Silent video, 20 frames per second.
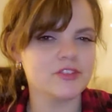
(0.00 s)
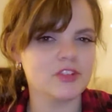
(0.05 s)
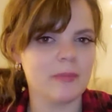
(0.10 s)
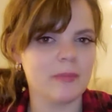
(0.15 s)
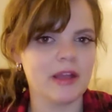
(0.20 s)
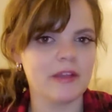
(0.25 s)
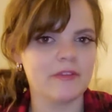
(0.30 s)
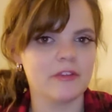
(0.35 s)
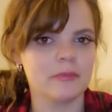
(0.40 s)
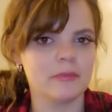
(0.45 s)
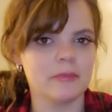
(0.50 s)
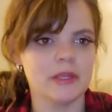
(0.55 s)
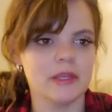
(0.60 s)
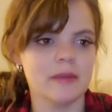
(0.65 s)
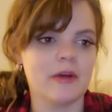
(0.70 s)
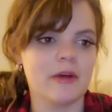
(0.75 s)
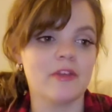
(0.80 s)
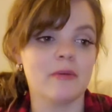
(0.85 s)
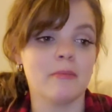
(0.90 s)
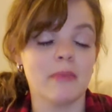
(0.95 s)
drawback for me
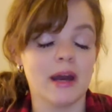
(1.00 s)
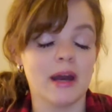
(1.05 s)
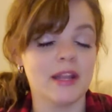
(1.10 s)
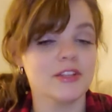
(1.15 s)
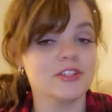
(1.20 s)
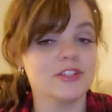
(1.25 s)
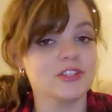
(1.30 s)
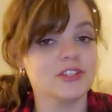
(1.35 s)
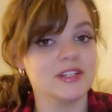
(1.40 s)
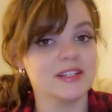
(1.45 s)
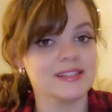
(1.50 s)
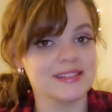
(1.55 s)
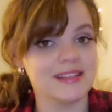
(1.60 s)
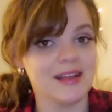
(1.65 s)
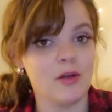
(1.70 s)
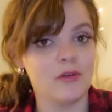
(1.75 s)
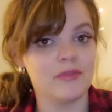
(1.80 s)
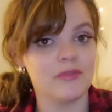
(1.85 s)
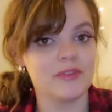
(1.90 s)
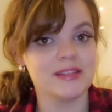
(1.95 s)
about the monitor
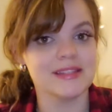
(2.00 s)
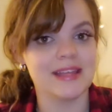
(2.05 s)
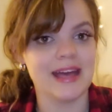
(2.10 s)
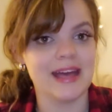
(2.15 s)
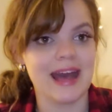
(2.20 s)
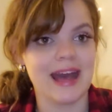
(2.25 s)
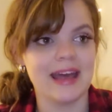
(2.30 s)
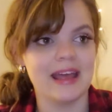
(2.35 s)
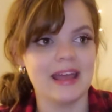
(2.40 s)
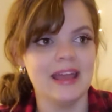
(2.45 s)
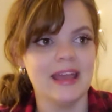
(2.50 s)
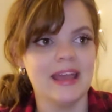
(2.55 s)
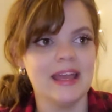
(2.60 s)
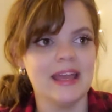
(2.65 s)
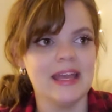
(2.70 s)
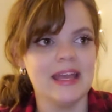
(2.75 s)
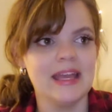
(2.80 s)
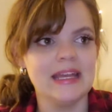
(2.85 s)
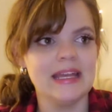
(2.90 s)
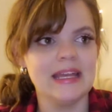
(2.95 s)
itself is that
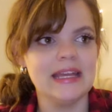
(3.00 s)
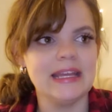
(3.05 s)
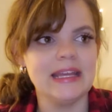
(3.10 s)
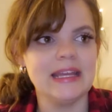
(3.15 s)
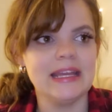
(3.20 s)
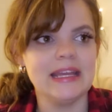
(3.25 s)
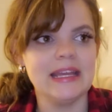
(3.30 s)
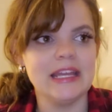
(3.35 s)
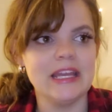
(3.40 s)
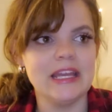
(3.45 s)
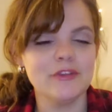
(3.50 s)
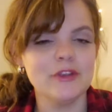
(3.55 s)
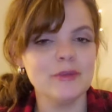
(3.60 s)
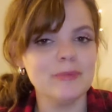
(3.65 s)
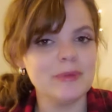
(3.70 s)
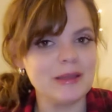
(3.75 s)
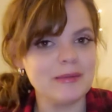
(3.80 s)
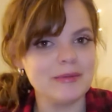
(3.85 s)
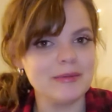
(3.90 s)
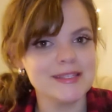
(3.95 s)
if your
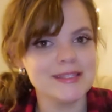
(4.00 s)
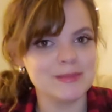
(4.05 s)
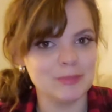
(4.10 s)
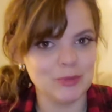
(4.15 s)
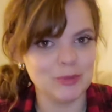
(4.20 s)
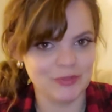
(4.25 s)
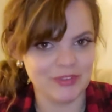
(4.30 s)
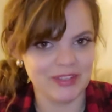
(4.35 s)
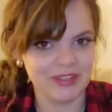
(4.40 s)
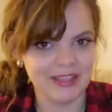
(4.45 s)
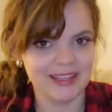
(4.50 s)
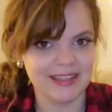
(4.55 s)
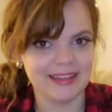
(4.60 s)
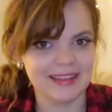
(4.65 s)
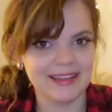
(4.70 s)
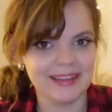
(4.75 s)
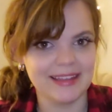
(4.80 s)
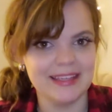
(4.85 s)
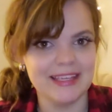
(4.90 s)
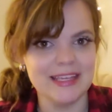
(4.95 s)
baby is
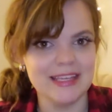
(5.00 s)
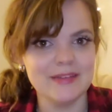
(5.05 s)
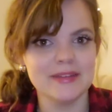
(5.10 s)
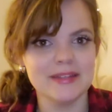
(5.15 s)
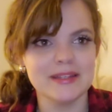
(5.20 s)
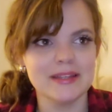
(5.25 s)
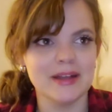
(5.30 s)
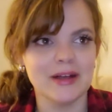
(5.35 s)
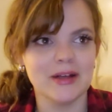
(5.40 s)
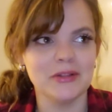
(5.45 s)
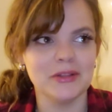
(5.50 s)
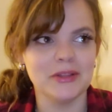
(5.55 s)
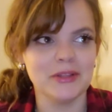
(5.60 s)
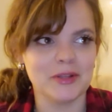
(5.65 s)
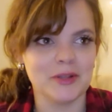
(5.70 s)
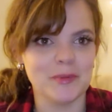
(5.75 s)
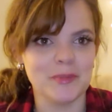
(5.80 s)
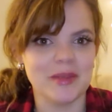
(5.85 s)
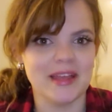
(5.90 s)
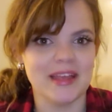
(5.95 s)
moving, even a
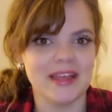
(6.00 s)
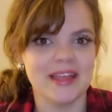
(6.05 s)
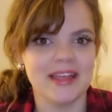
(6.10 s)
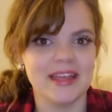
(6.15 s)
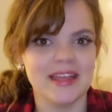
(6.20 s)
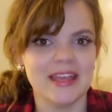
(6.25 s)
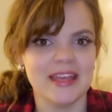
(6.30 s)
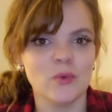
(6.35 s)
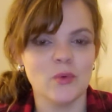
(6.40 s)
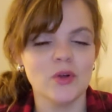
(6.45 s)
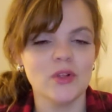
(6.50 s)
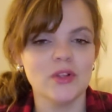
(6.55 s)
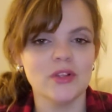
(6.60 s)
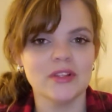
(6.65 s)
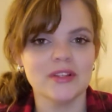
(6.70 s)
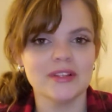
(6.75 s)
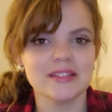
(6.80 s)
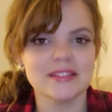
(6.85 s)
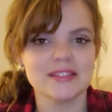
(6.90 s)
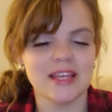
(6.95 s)
little bit, it
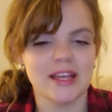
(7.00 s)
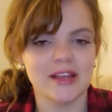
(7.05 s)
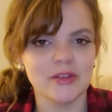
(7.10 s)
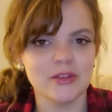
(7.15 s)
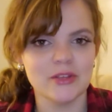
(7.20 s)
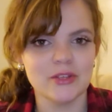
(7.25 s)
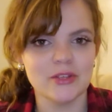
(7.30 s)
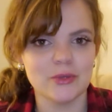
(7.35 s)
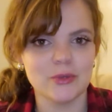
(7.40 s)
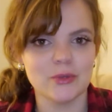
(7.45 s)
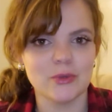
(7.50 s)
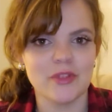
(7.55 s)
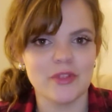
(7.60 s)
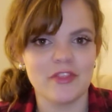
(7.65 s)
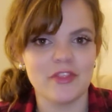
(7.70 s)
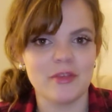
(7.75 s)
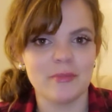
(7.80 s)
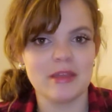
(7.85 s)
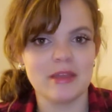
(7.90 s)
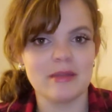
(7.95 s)
will tell you
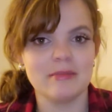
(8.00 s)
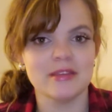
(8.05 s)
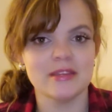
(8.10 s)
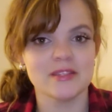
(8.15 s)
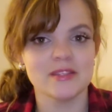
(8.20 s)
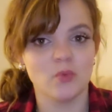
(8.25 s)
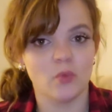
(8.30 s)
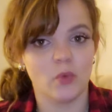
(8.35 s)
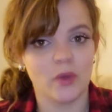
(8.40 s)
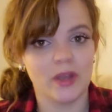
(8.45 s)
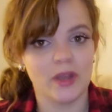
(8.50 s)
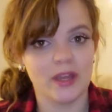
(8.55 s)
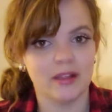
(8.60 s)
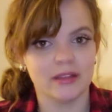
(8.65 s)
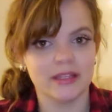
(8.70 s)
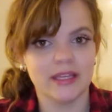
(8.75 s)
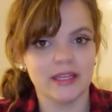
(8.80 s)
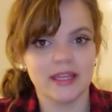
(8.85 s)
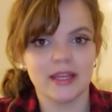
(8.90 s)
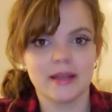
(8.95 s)
that the baby is
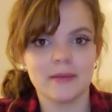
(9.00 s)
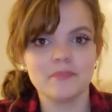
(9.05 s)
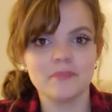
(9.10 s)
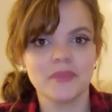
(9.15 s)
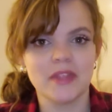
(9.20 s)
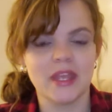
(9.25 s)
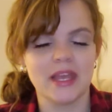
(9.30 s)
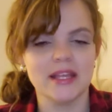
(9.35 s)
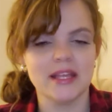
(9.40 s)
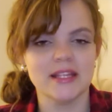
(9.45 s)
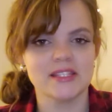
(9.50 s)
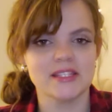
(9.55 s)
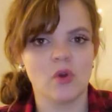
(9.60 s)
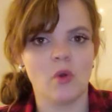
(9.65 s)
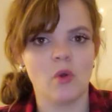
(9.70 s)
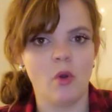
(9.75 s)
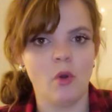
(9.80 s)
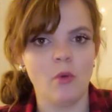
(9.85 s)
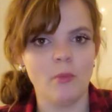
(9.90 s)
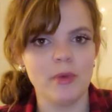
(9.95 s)
wiggling, and so
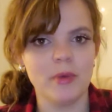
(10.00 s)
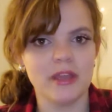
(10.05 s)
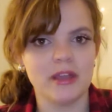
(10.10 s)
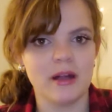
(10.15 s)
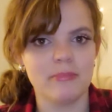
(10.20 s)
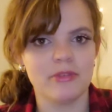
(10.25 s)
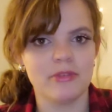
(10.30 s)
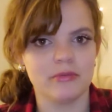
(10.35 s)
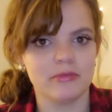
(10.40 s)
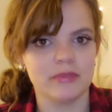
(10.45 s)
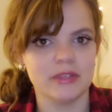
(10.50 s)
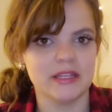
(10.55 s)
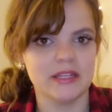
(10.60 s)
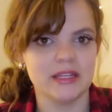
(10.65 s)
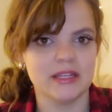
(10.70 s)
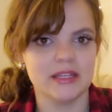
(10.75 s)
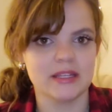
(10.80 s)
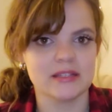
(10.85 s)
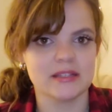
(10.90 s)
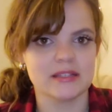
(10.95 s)
it won't pick up the
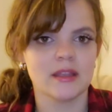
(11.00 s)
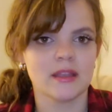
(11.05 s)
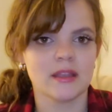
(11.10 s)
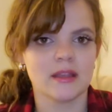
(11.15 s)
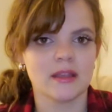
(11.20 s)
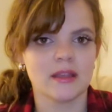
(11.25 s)
readings.